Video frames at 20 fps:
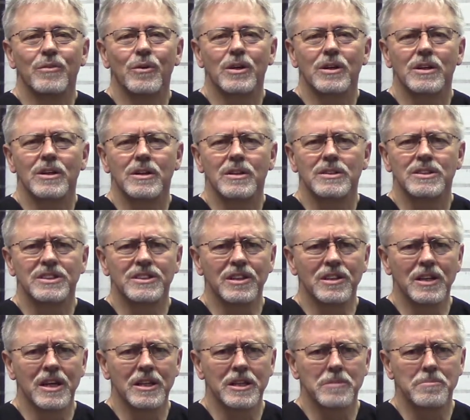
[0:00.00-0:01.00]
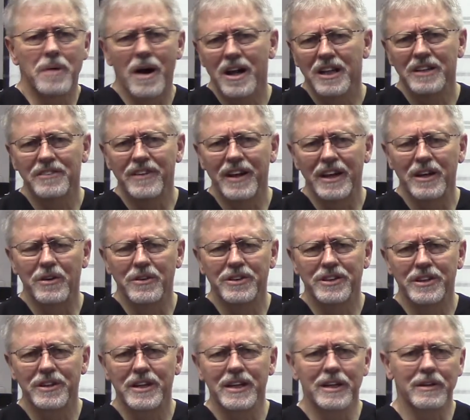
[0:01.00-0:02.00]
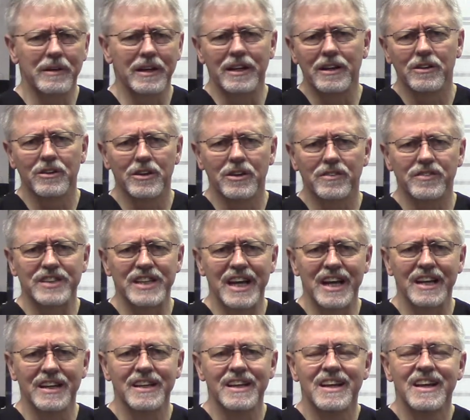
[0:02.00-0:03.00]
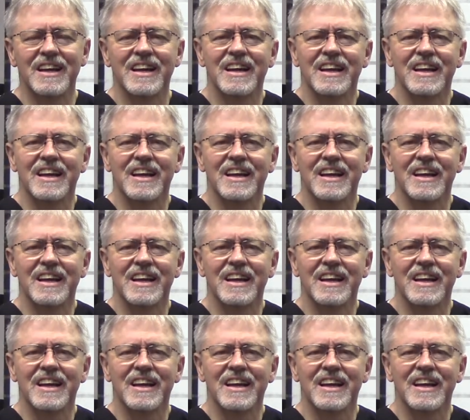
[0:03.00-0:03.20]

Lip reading: we're still on the Polyvagal Theory, Cranial Nerve 10,